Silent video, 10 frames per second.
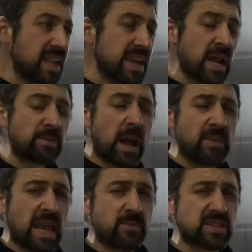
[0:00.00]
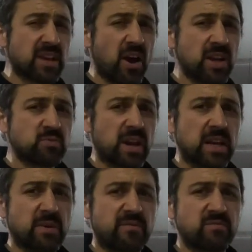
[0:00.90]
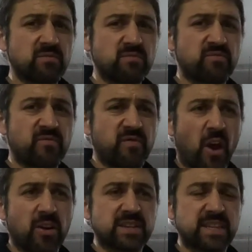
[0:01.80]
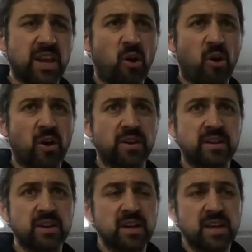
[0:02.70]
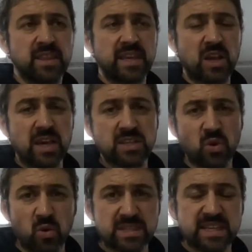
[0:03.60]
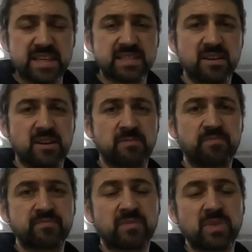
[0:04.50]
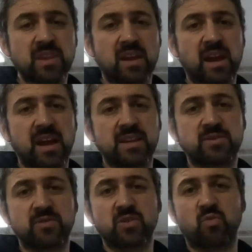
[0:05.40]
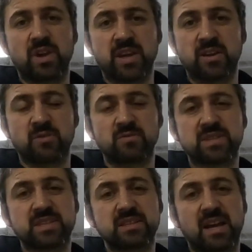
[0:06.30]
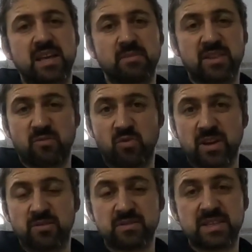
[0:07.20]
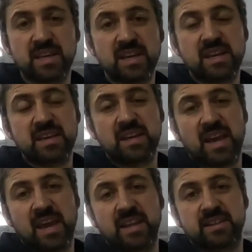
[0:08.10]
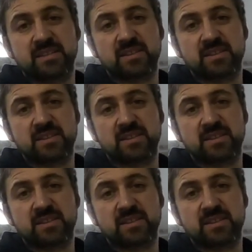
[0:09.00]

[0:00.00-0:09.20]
in upcoming episodes, we're going to be focusing on exhaust system, doing the wheels, the method wheels and